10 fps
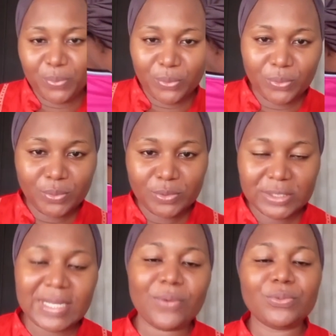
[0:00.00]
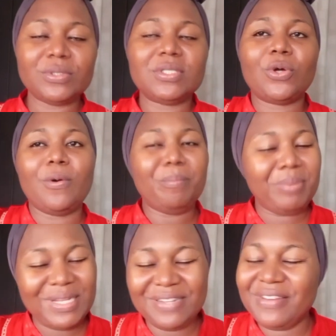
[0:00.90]
That would
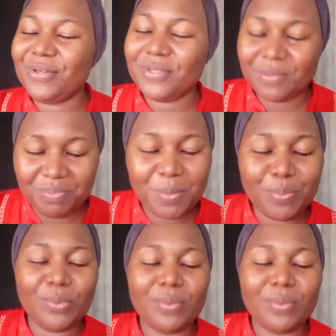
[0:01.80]
complain if I know some people.